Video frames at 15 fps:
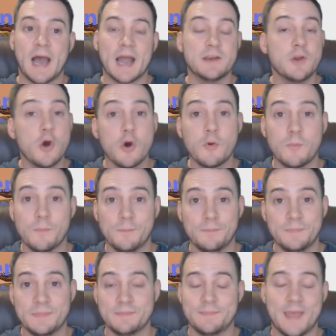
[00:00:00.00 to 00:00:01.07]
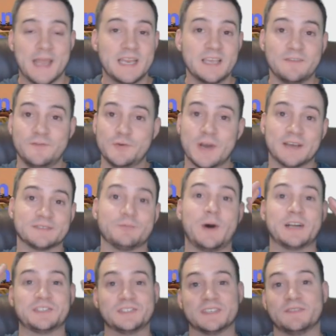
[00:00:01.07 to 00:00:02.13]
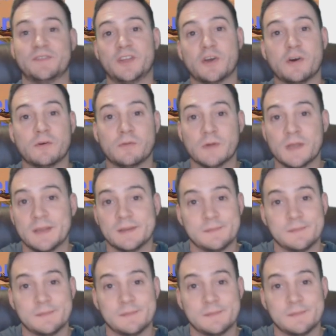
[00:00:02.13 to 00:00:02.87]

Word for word: I know any of you guys watching this video,